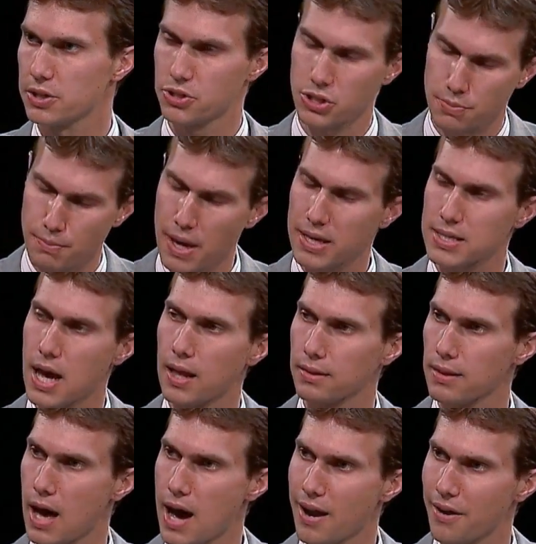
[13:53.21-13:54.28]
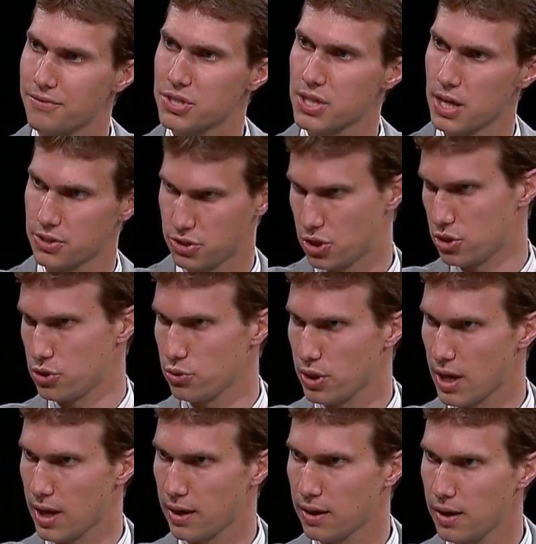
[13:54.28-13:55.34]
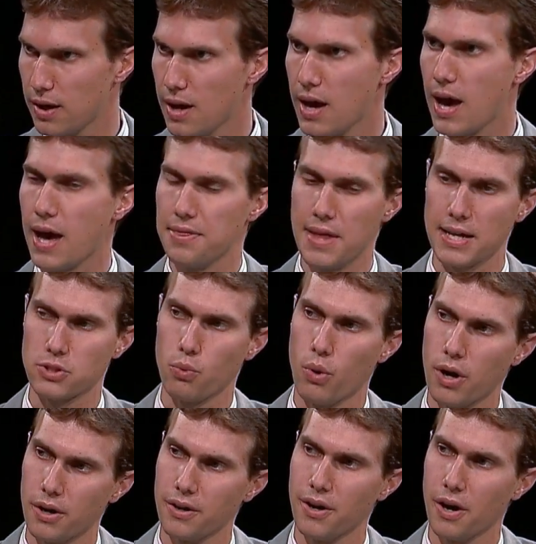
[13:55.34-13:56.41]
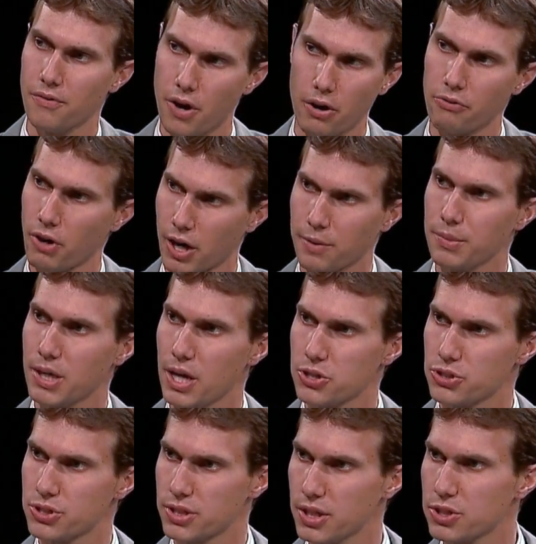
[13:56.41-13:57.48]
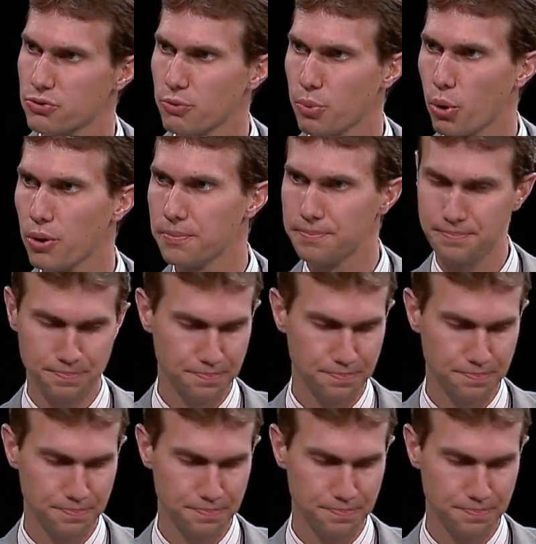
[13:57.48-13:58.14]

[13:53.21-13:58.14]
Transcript: It just makes a lot of sense to do that, and that's one of our recommendations in this report.